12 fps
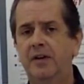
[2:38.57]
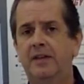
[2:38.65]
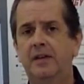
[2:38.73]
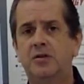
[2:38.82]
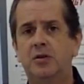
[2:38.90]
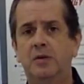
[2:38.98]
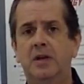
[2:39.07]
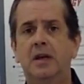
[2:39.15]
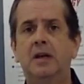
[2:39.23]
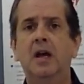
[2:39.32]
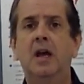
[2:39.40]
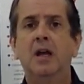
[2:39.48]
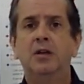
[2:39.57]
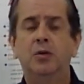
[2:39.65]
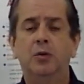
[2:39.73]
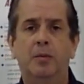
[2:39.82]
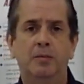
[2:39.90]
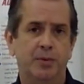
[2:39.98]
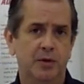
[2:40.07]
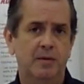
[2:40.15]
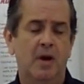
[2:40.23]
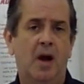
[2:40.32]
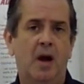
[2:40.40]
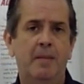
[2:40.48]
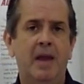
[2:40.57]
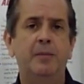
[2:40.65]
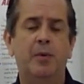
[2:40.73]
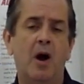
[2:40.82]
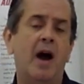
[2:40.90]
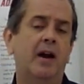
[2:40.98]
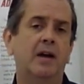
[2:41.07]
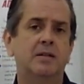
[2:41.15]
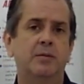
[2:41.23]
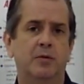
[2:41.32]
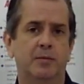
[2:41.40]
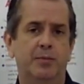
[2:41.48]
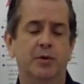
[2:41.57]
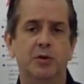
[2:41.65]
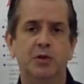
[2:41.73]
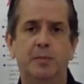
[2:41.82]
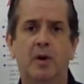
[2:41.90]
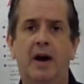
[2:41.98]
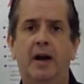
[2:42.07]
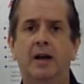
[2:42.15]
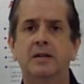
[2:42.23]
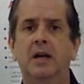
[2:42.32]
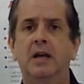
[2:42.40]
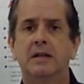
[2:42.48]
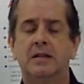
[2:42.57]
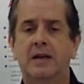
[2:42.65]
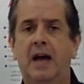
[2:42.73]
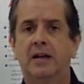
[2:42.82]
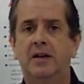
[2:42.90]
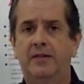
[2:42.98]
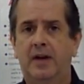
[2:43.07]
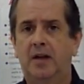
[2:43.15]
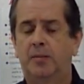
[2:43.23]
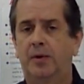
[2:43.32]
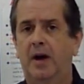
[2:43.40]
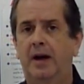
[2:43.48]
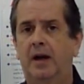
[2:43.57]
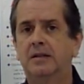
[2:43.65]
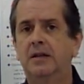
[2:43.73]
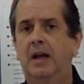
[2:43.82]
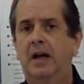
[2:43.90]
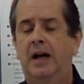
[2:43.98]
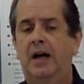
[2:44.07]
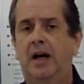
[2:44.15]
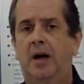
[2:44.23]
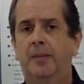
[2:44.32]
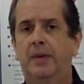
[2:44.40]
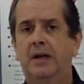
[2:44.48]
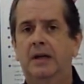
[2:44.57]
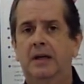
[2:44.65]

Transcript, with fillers: everything that you need to uh, make product, produce product, design and develop product. Uh,